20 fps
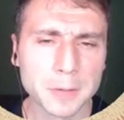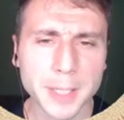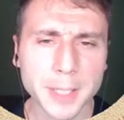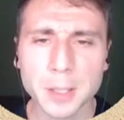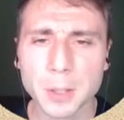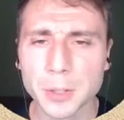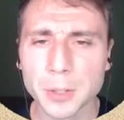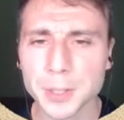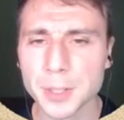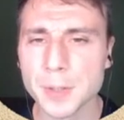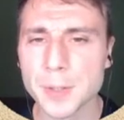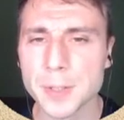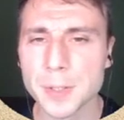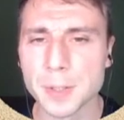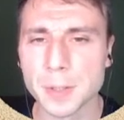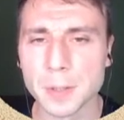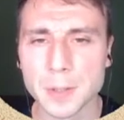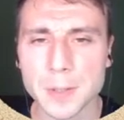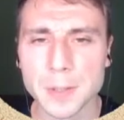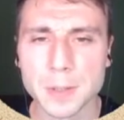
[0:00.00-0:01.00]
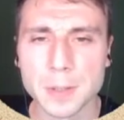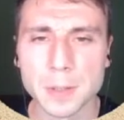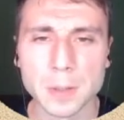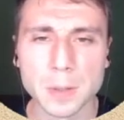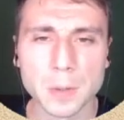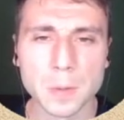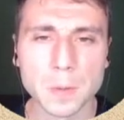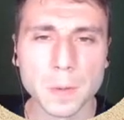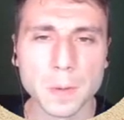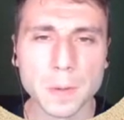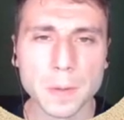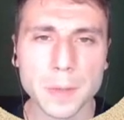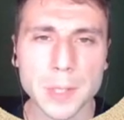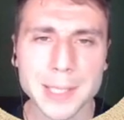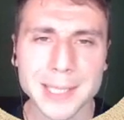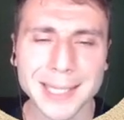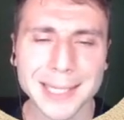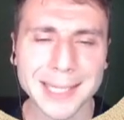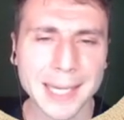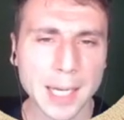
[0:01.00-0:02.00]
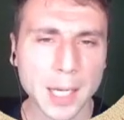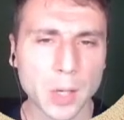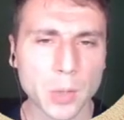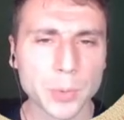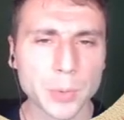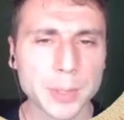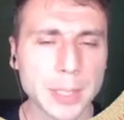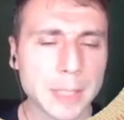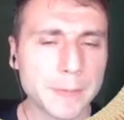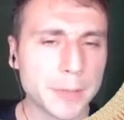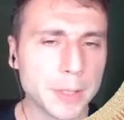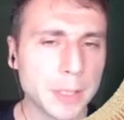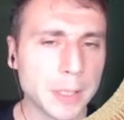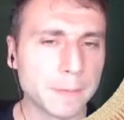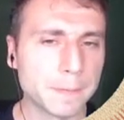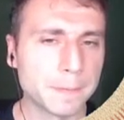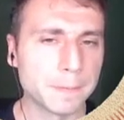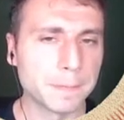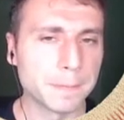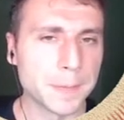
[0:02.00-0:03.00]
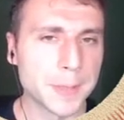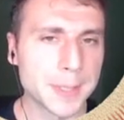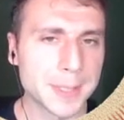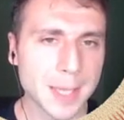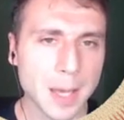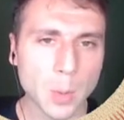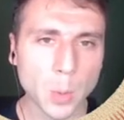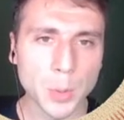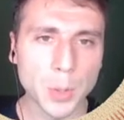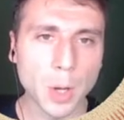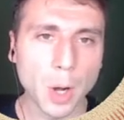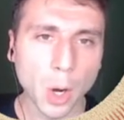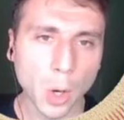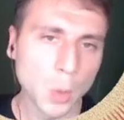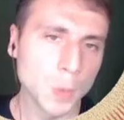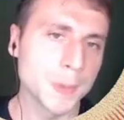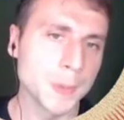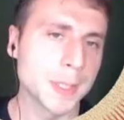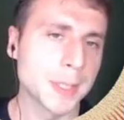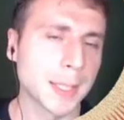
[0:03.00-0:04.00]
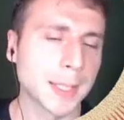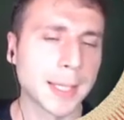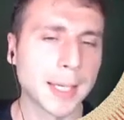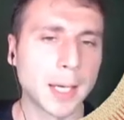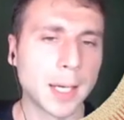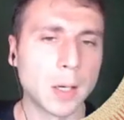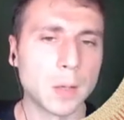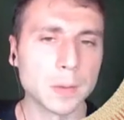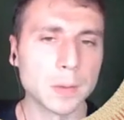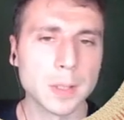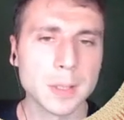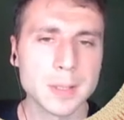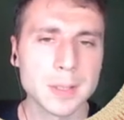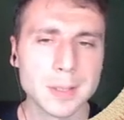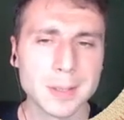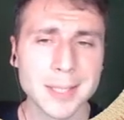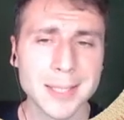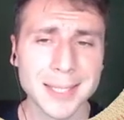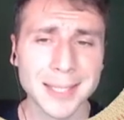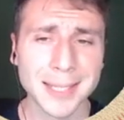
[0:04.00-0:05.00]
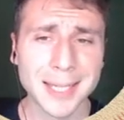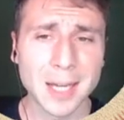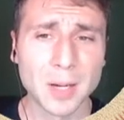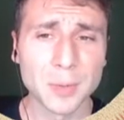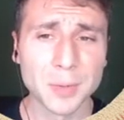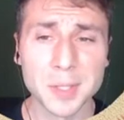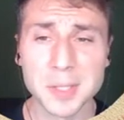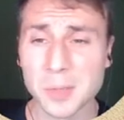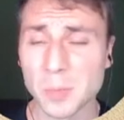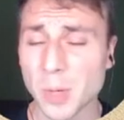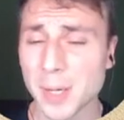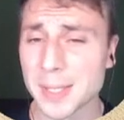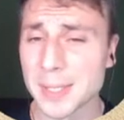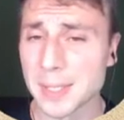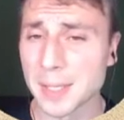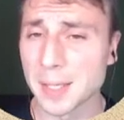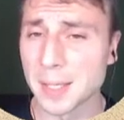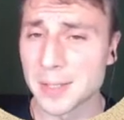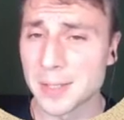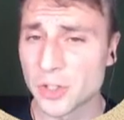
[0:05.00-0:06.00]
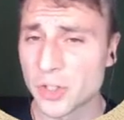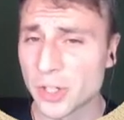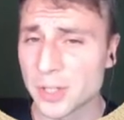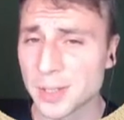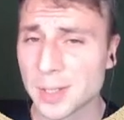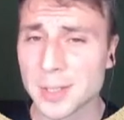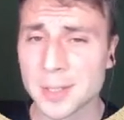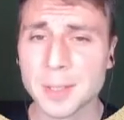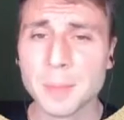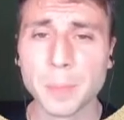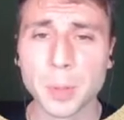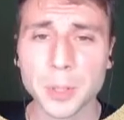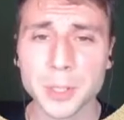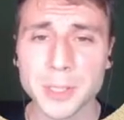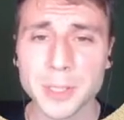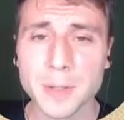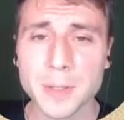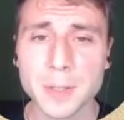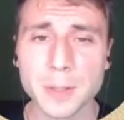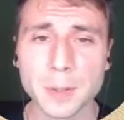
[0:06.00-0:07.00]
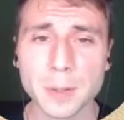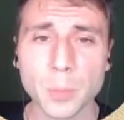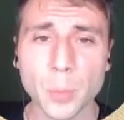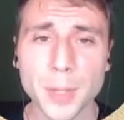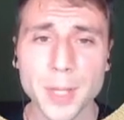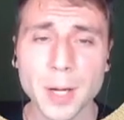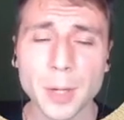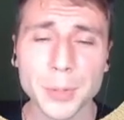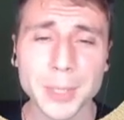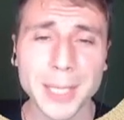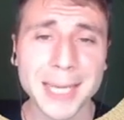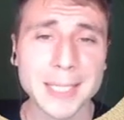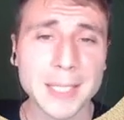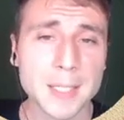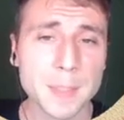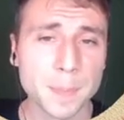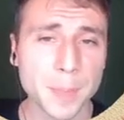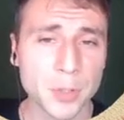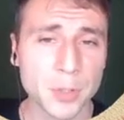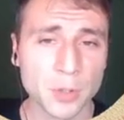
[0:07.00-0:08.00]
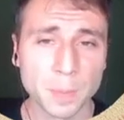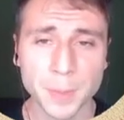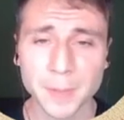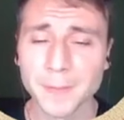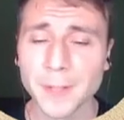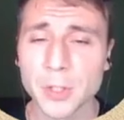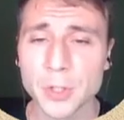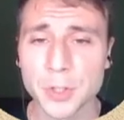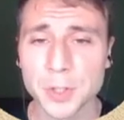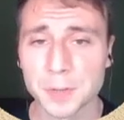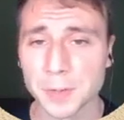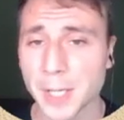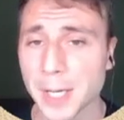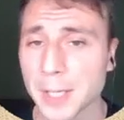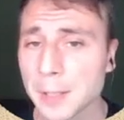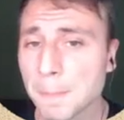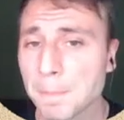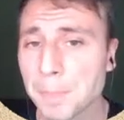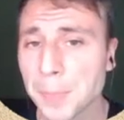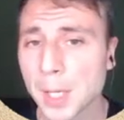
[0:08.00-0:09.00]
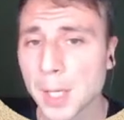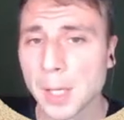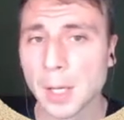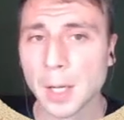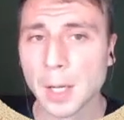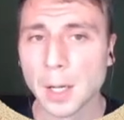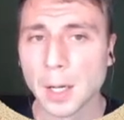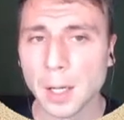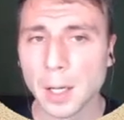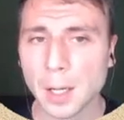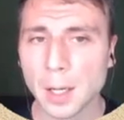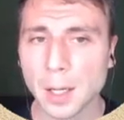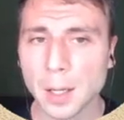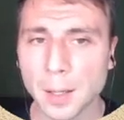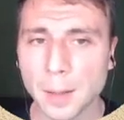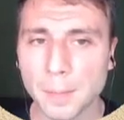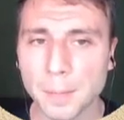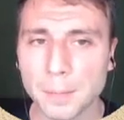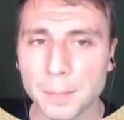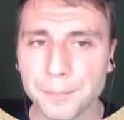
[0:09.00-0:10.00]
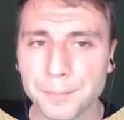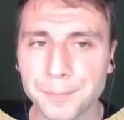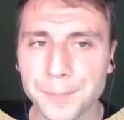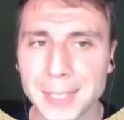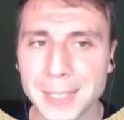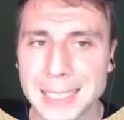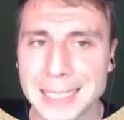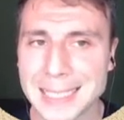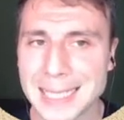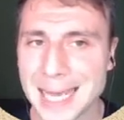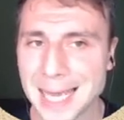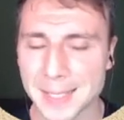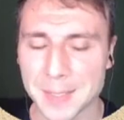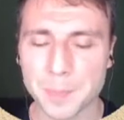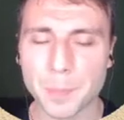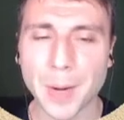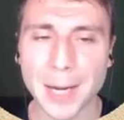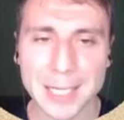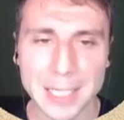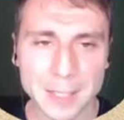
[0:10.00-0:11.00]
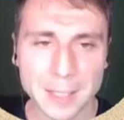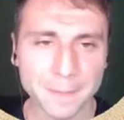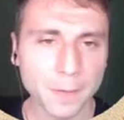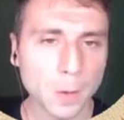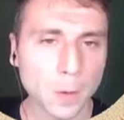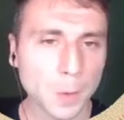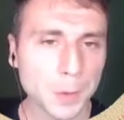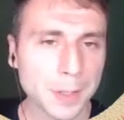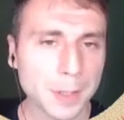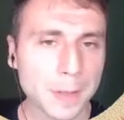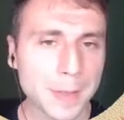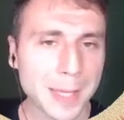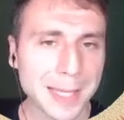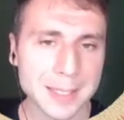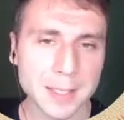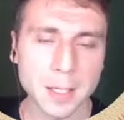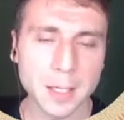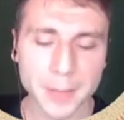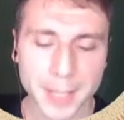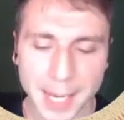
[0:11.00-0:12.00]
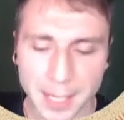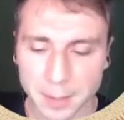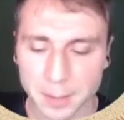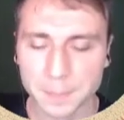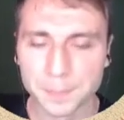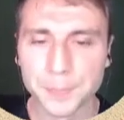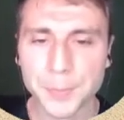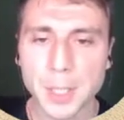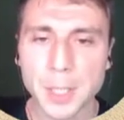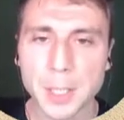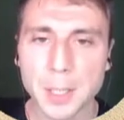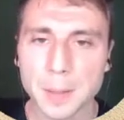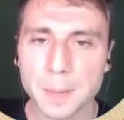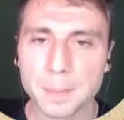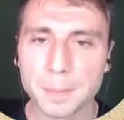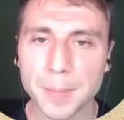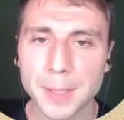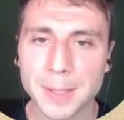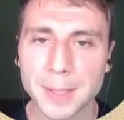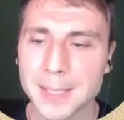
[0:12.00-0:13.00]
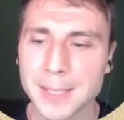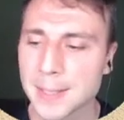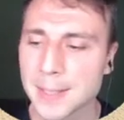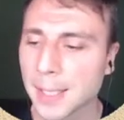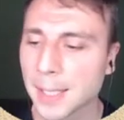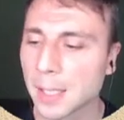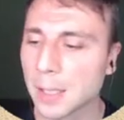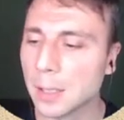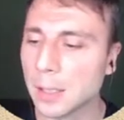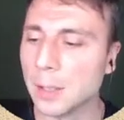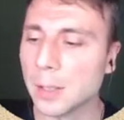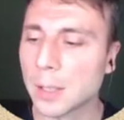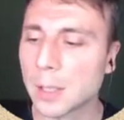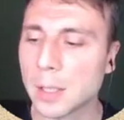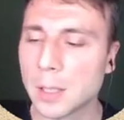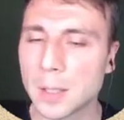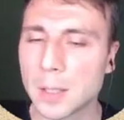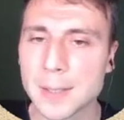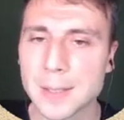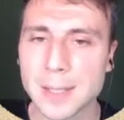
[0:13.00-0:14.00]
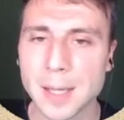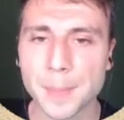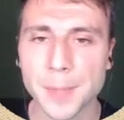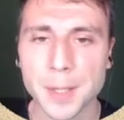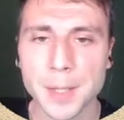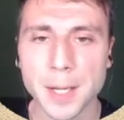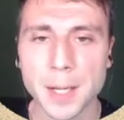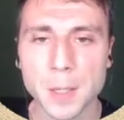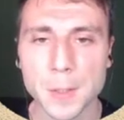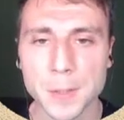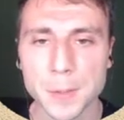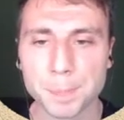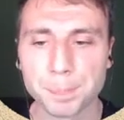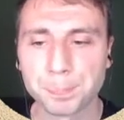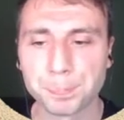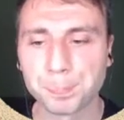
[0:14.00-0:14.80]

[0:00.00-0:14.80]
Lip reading: regular user. So this account, even if someone owns this account, this account is it's just a simple user without any special privileges, right? Yes, by default, that's correct. But let's take a look on something else.